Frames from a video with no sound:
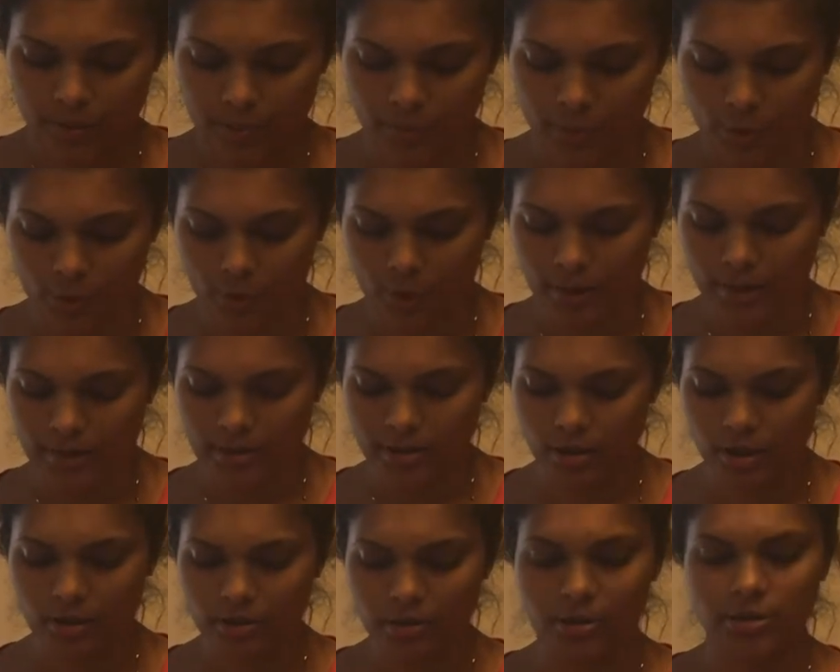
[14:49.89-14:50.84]
provide
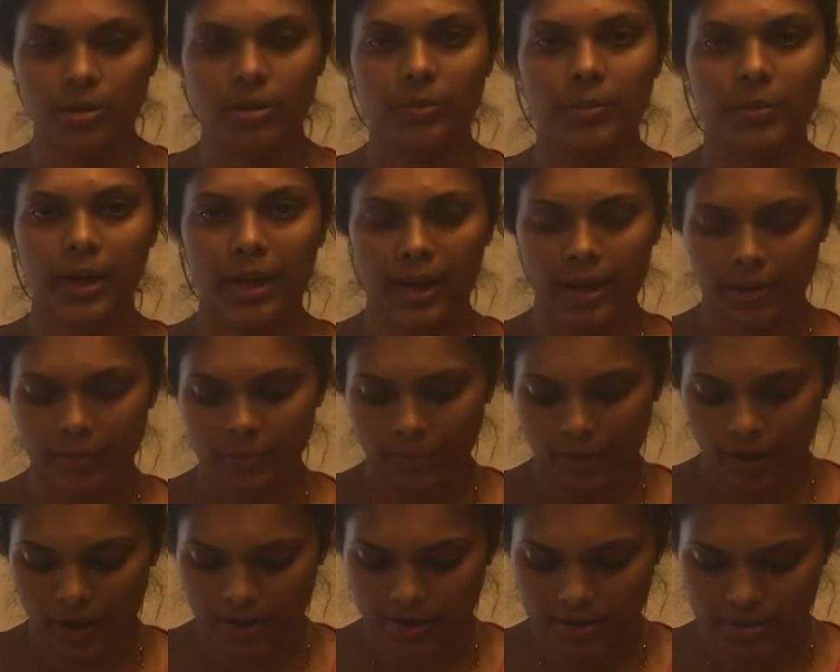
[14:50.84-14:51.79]
autonomy and
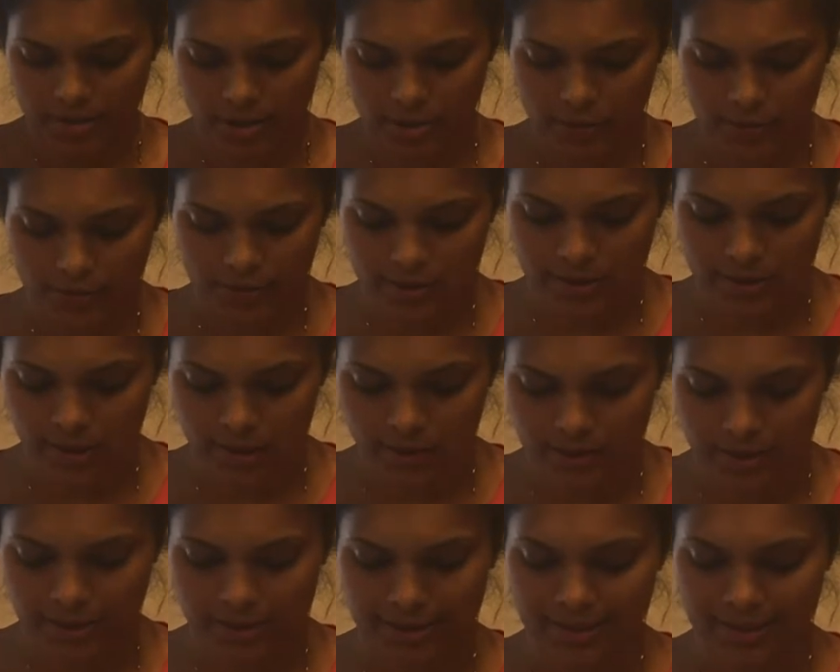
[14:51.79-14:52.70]
partnership with other